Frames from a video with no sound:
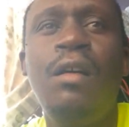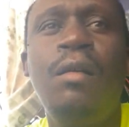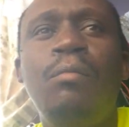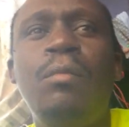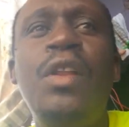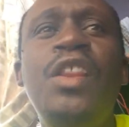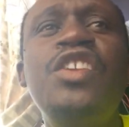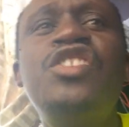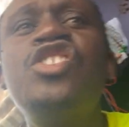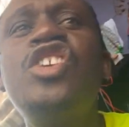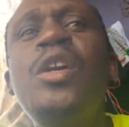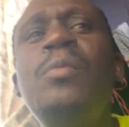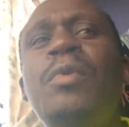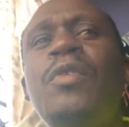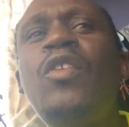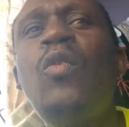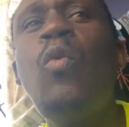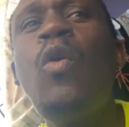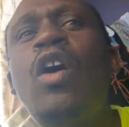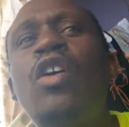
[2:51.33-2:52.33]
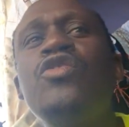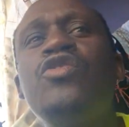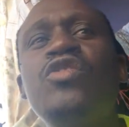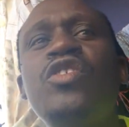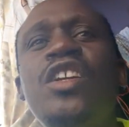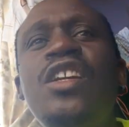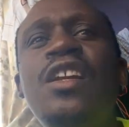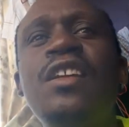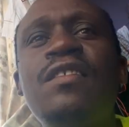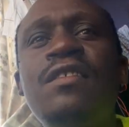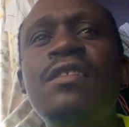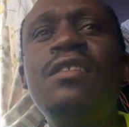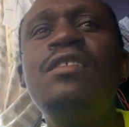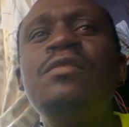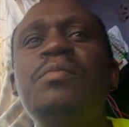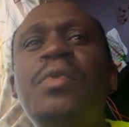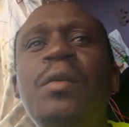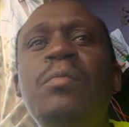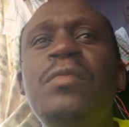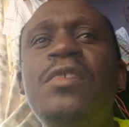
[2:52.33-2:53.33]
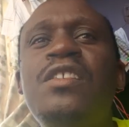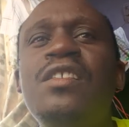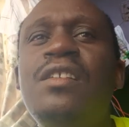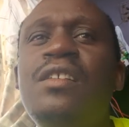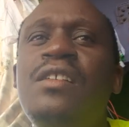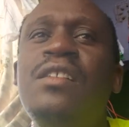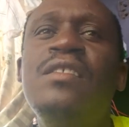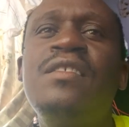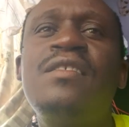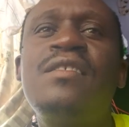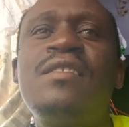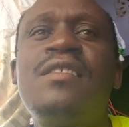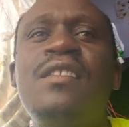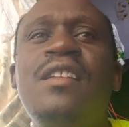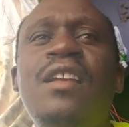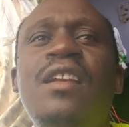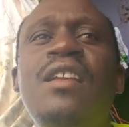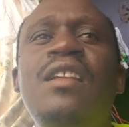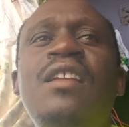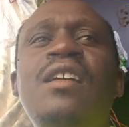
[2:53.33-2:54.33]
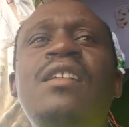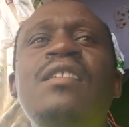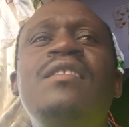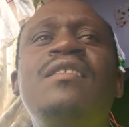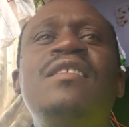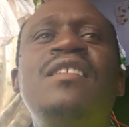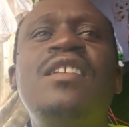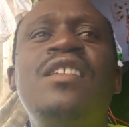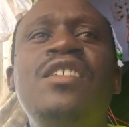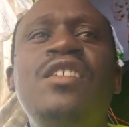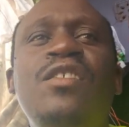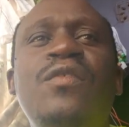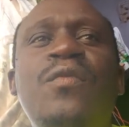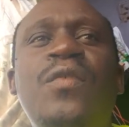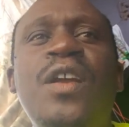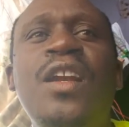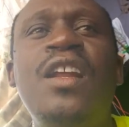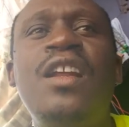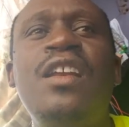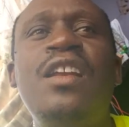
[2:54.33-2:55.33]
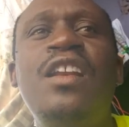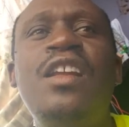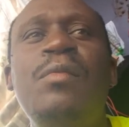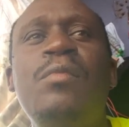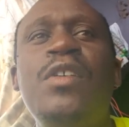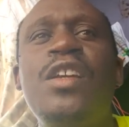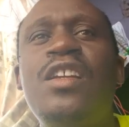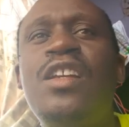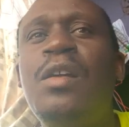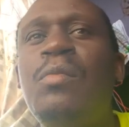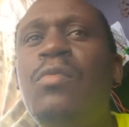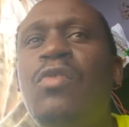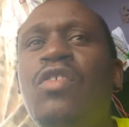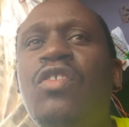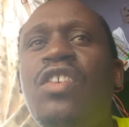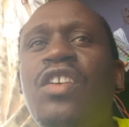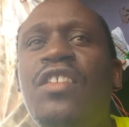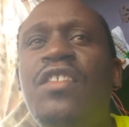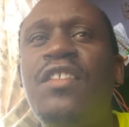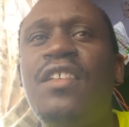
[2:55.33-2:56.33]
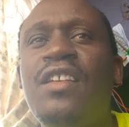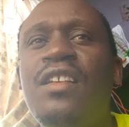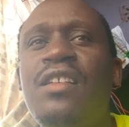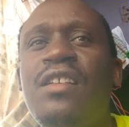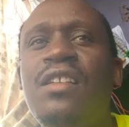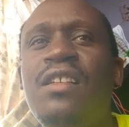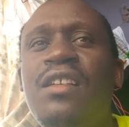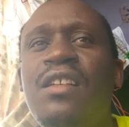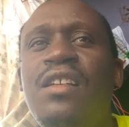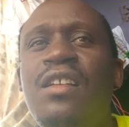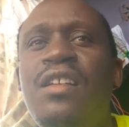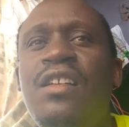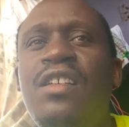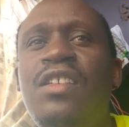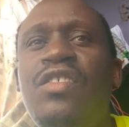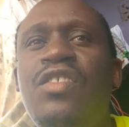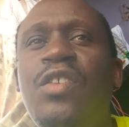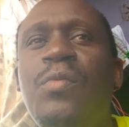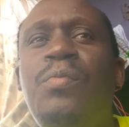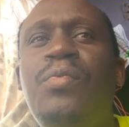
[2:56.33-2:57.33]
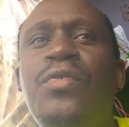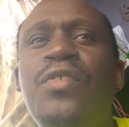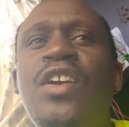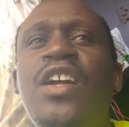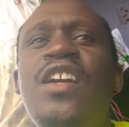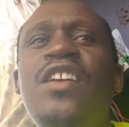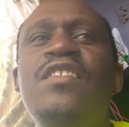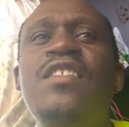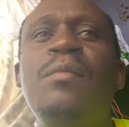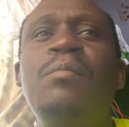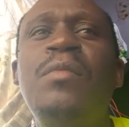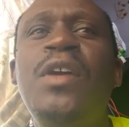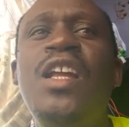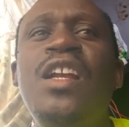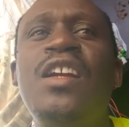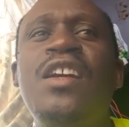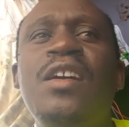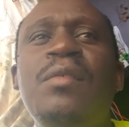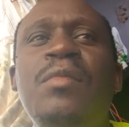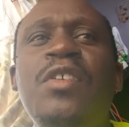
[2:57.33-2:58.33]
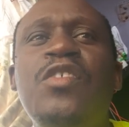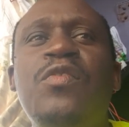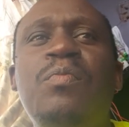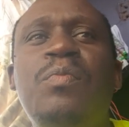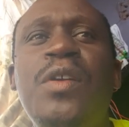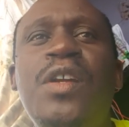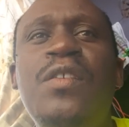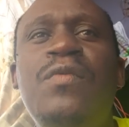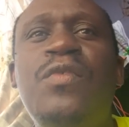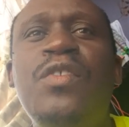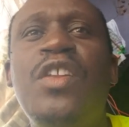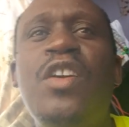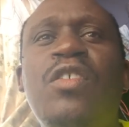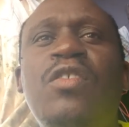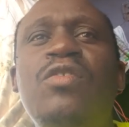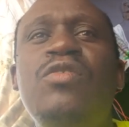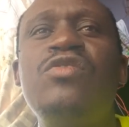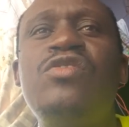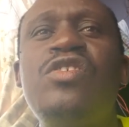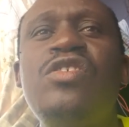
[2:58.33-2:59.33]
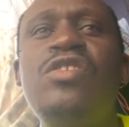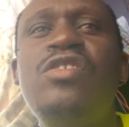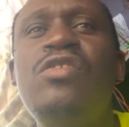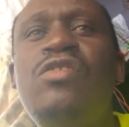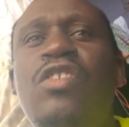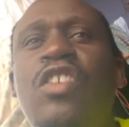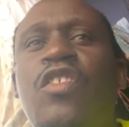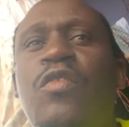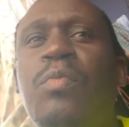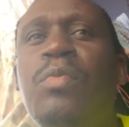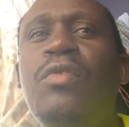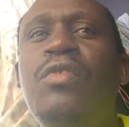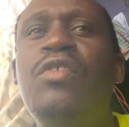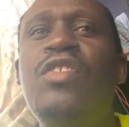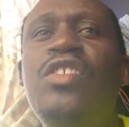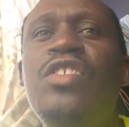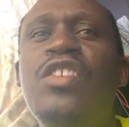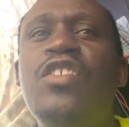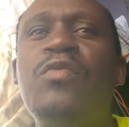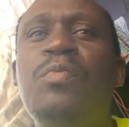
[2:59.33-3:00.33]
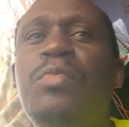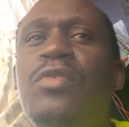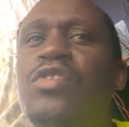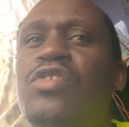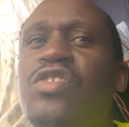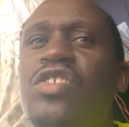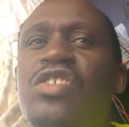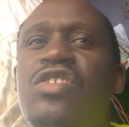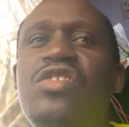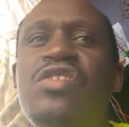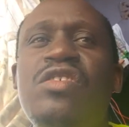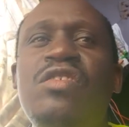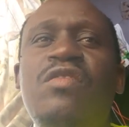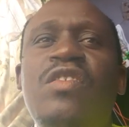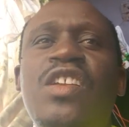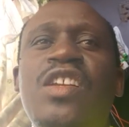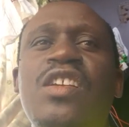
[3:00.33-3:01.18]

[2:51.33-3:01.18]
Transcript: But the shape of the world today does not permit us the luxury of an anemic democracy. The price America must pay for the continued exploitation of the